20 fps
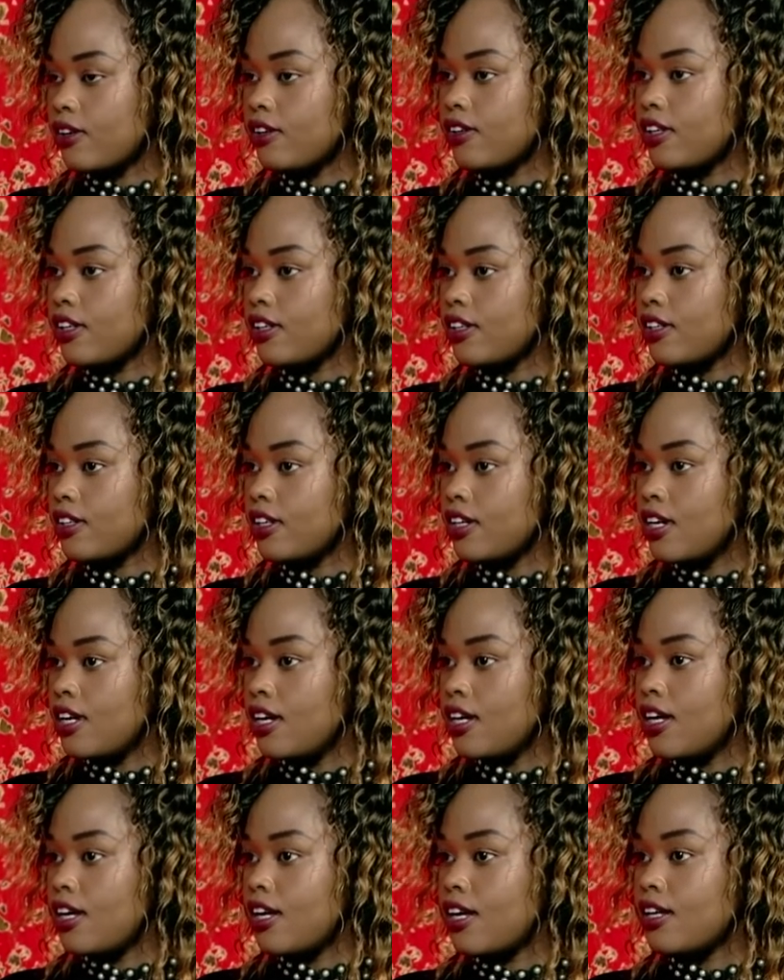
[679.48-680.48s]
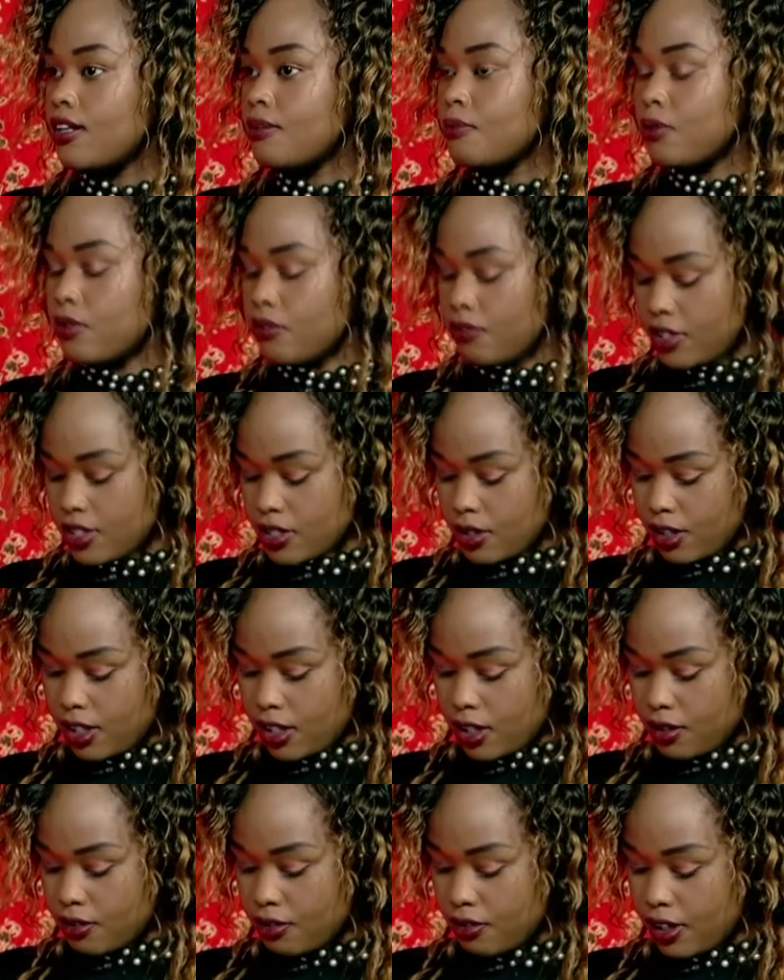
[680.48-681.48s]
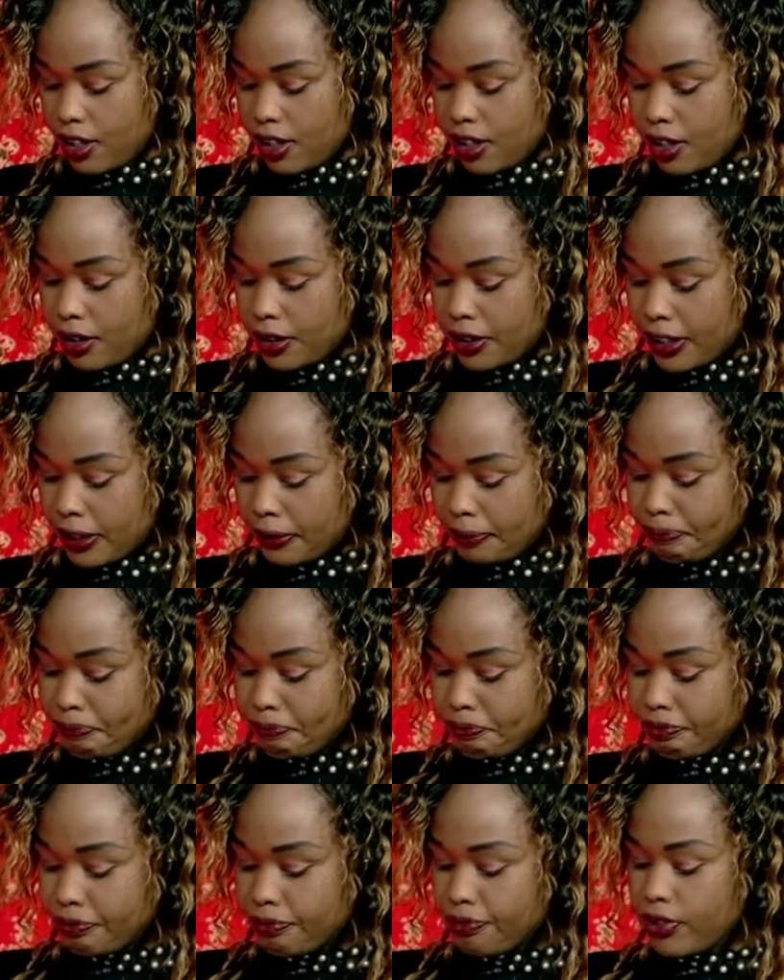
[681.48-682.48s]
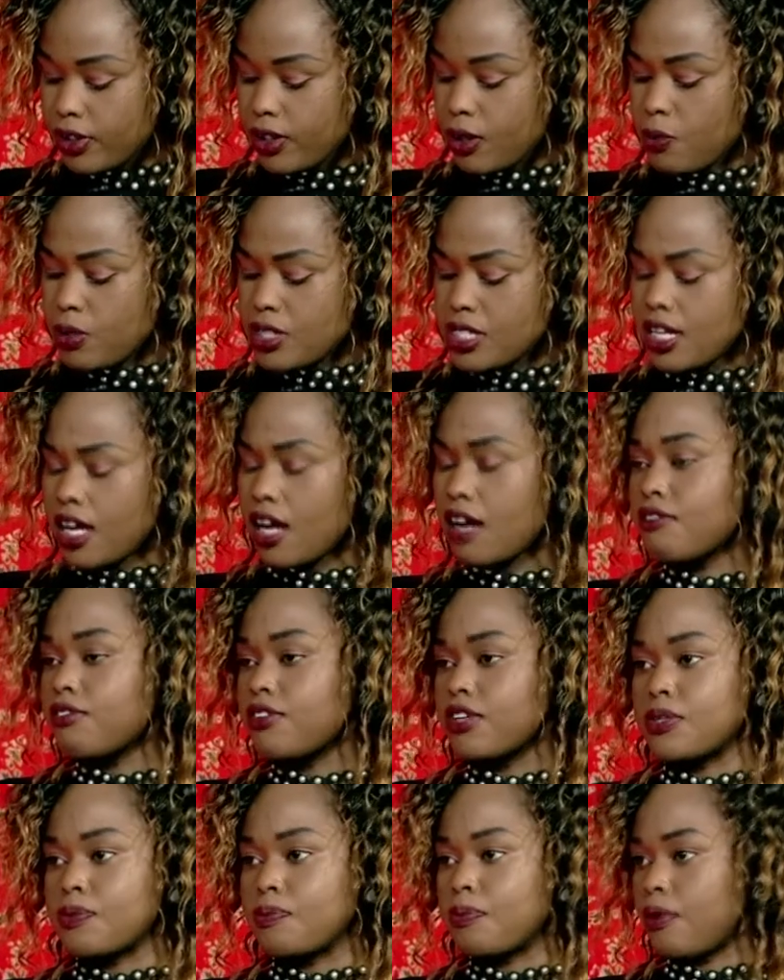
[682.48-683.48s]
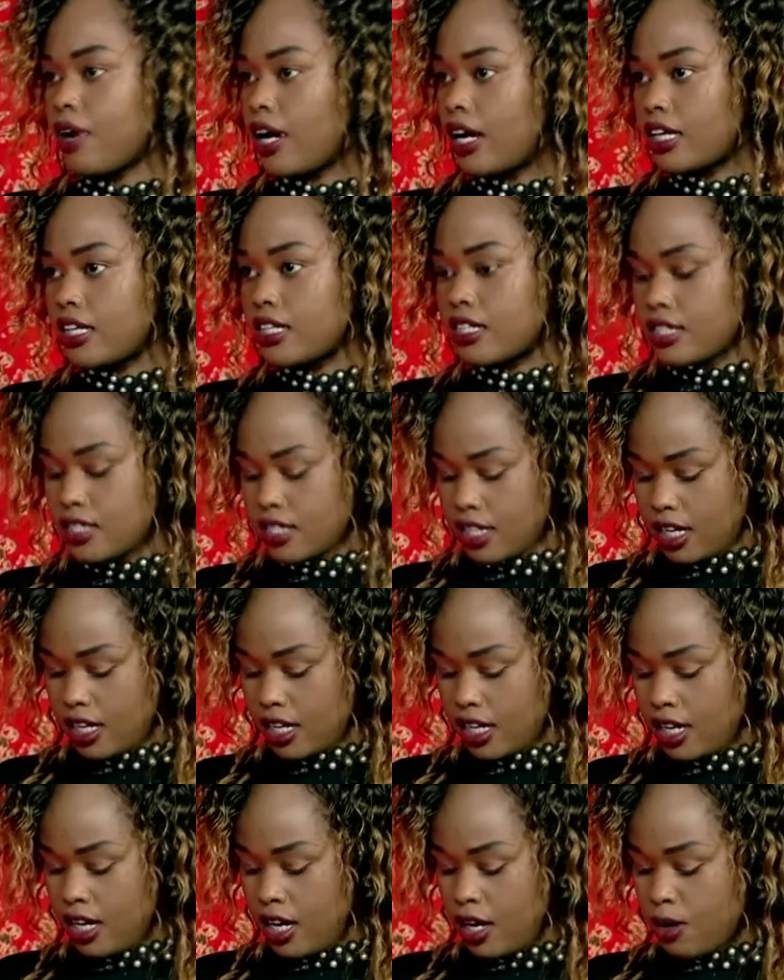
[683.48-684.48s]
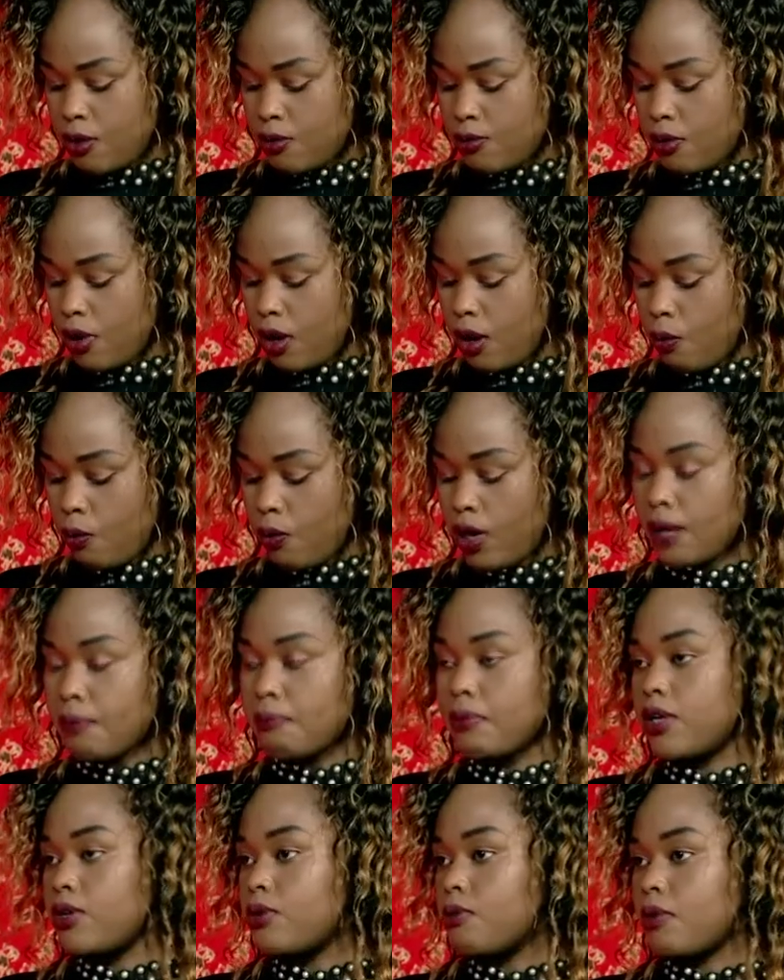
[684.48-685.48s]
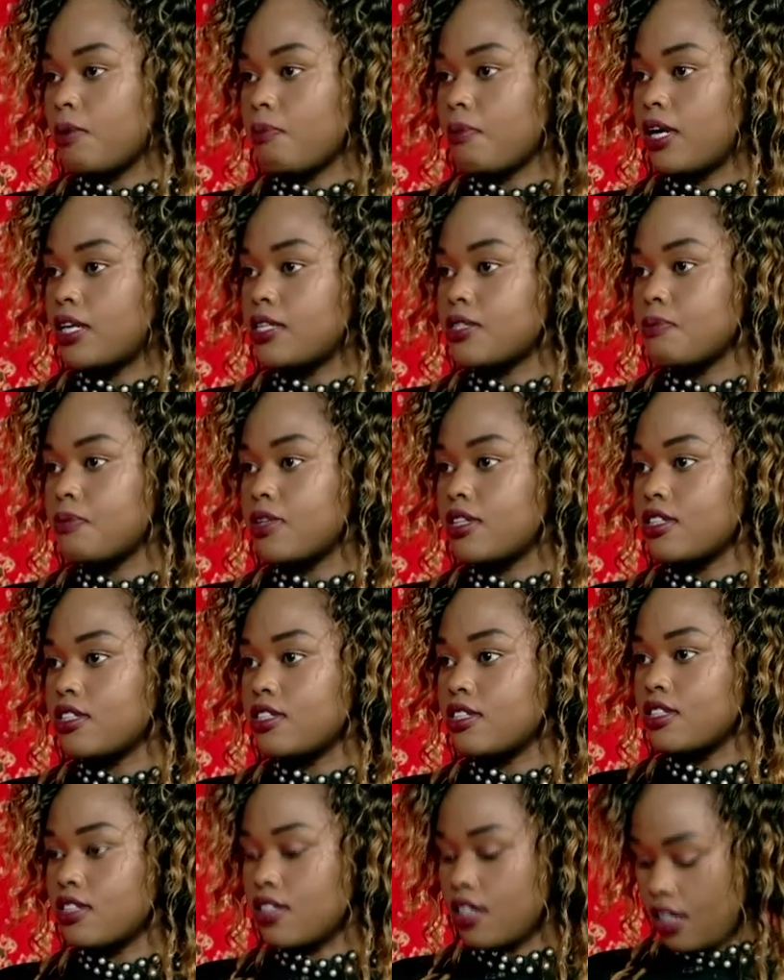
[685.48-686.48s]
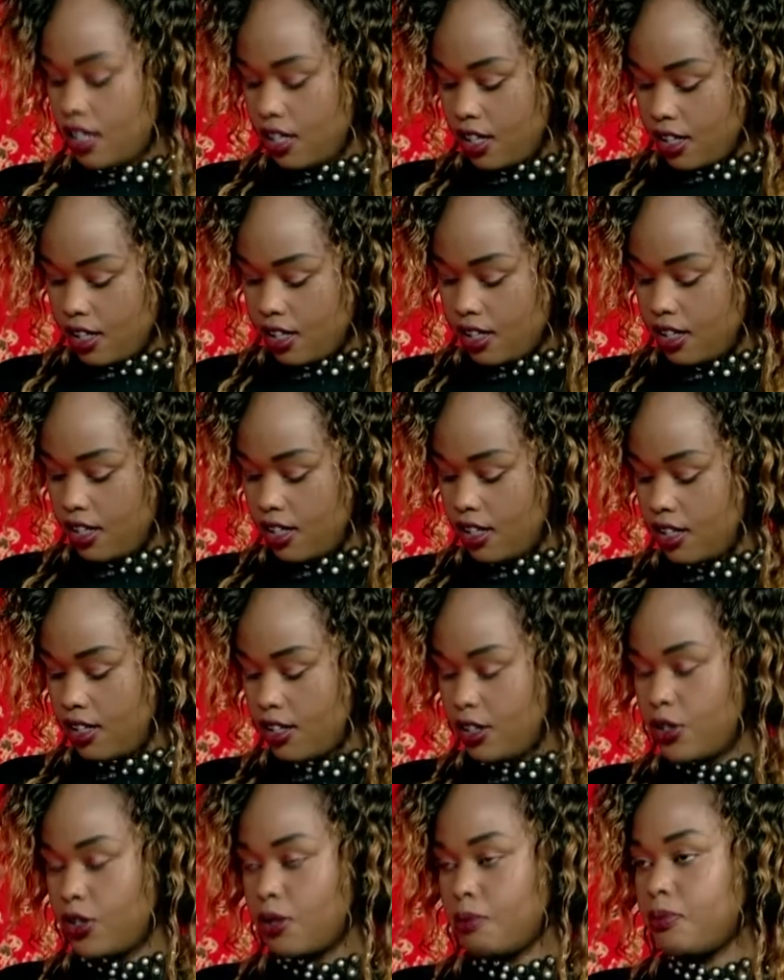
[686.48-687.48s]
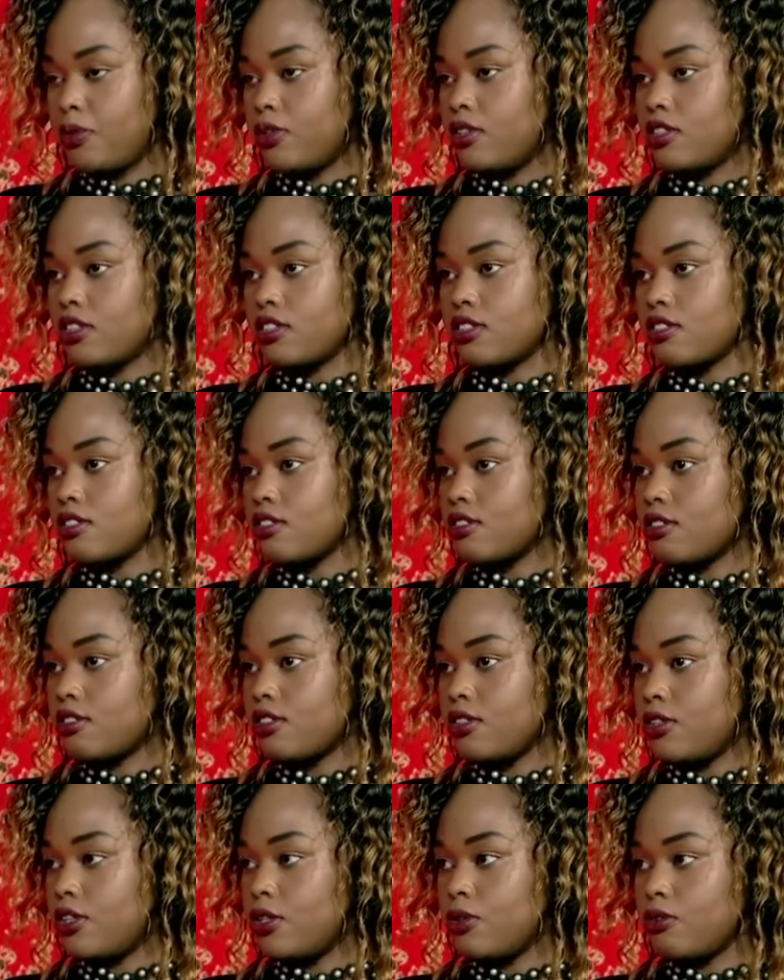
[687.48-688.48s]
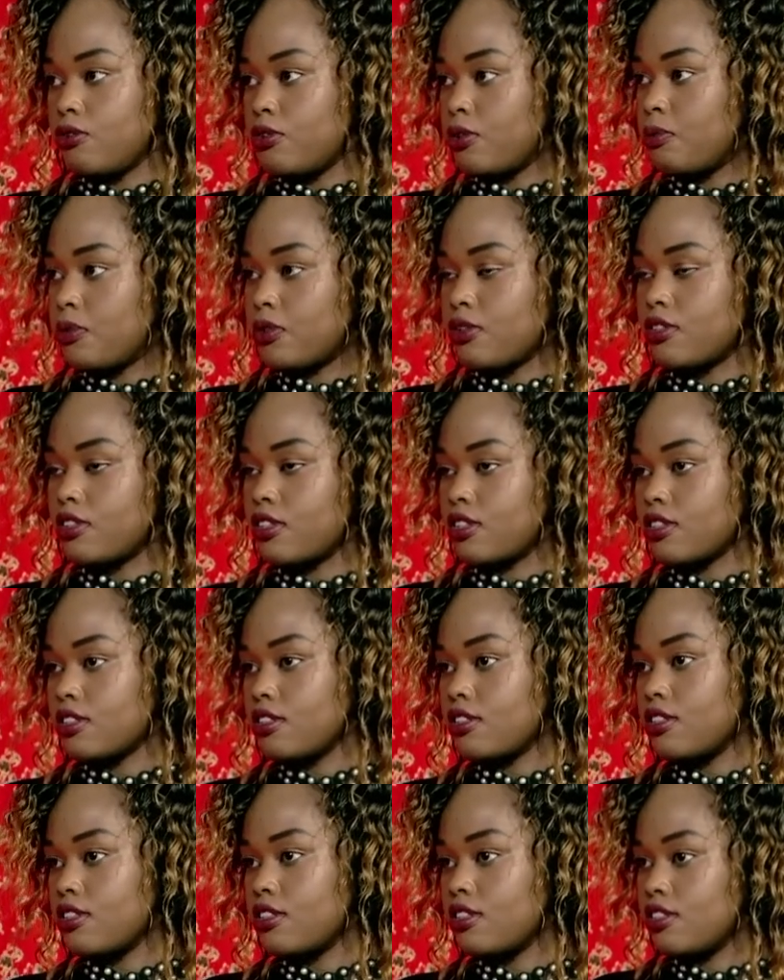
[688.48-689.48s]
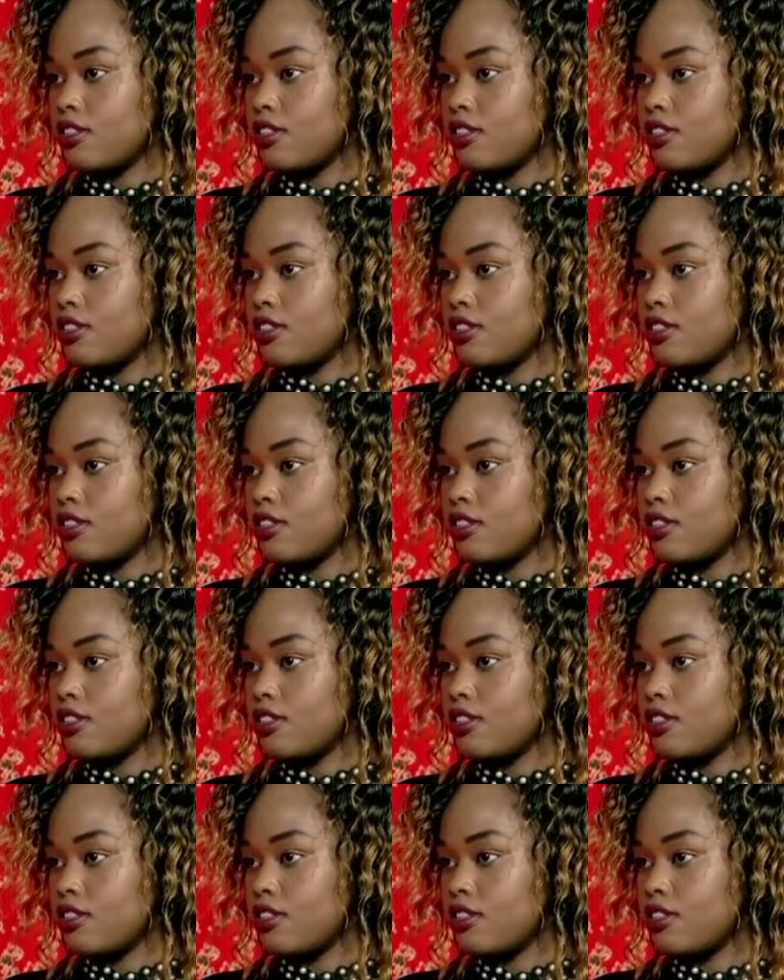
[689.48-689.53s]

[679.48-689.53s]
Right. Yeah. And Boniface, I would like to find out, yeah, what's the average price uh, for a one-bedroom apartment uh, in your buildings, in any of your buildings?